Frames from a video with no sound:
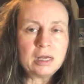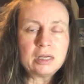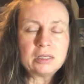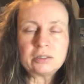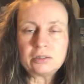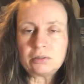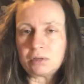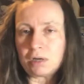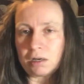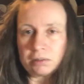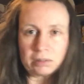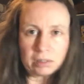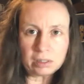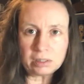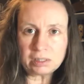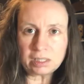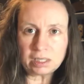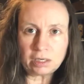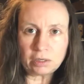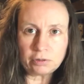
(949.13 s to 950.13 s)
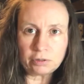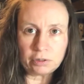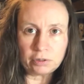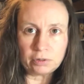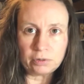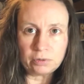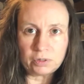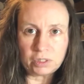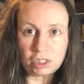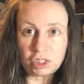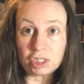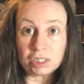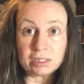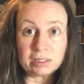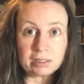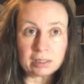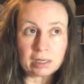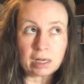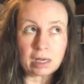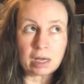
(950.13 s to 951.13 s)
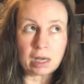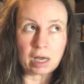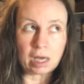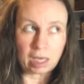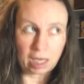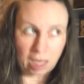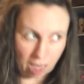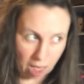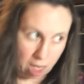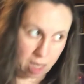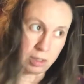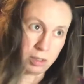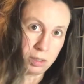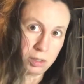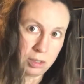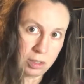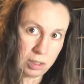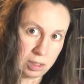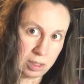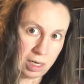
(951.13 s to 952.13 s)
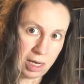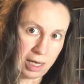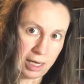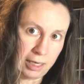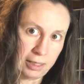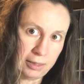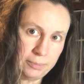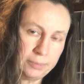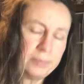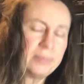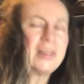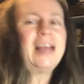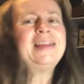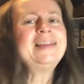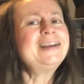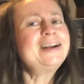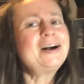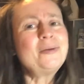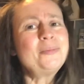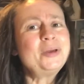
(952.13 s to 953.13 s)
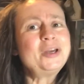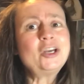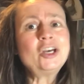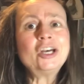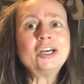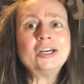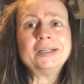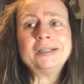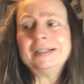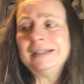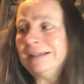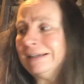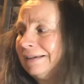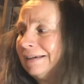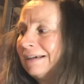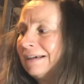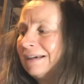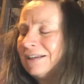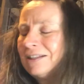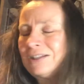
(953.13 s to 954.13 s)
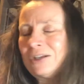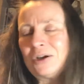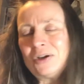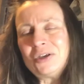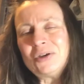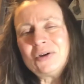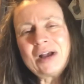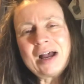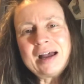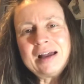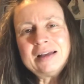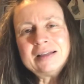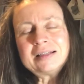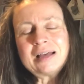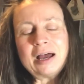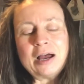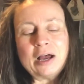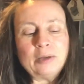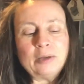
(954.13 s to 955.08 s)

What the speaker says: So now, as long as I don't do dishes again tonight, I think I'll be good. So you guys,